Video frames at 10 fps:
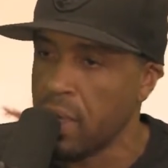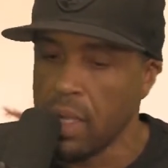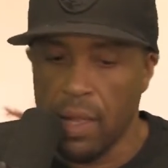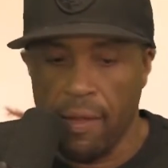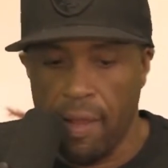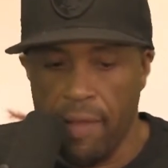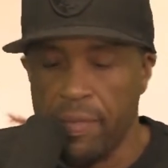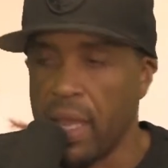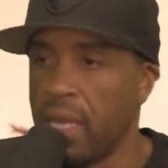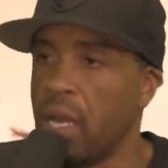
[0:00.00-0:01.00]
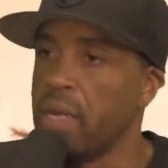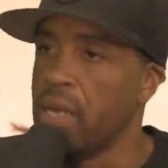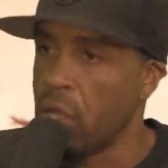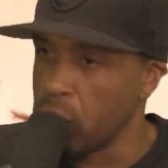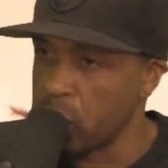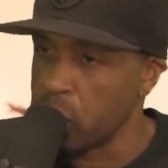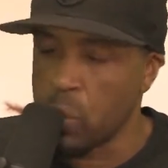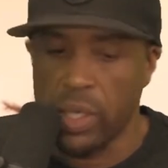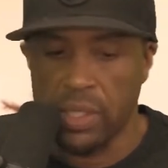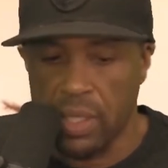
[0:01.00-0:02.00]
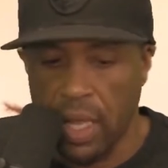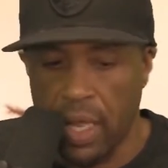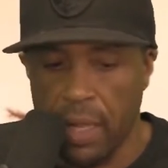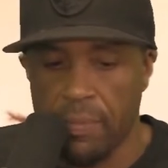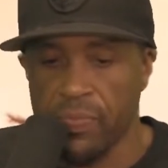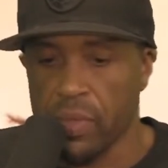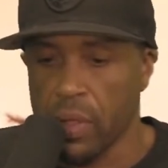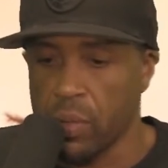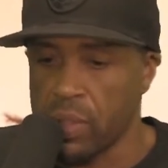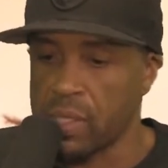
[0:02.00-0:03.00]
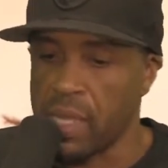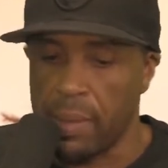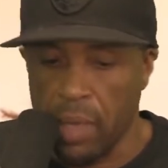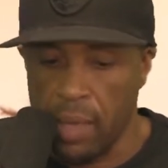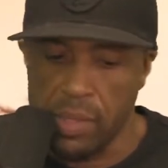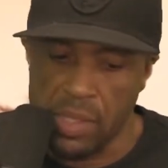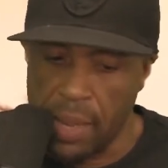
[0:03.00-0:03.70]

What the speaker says: And then another situation came with the same club. This